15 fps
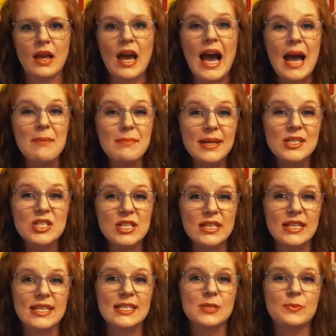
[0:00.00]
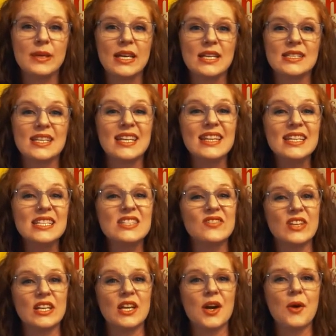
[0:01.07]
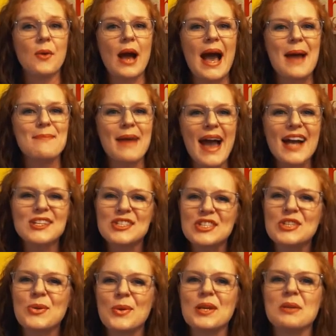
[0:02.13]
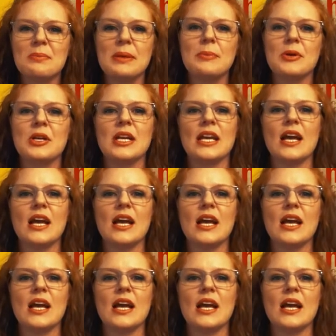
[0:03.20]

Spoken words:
I mention this because in this video, I'm actually going to be putting